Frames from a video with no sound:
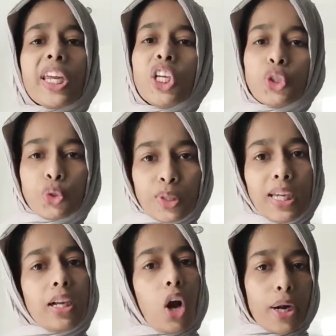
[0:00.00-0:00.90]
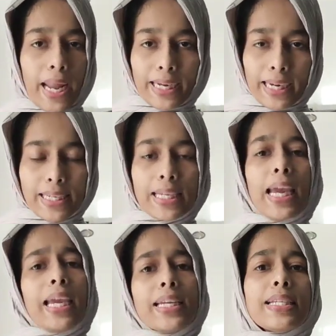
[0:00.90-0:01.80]
into the contact lens.
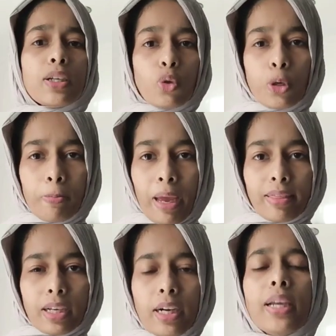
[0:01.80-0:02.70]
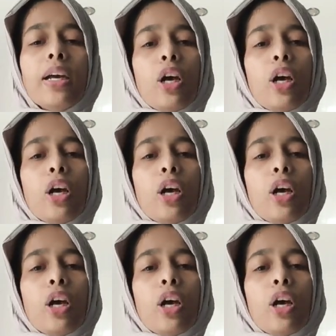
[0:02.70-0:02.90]
It is a good method.